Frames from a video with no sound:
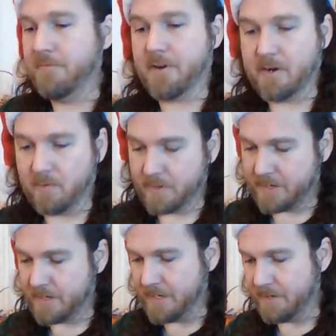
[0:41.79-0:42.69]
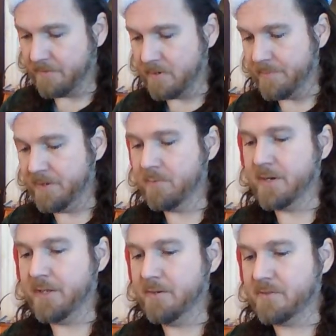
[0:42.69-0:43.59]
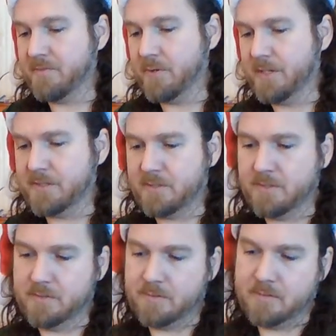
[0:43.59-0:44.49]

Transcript: figure out what kind of ribbon you want to use for it.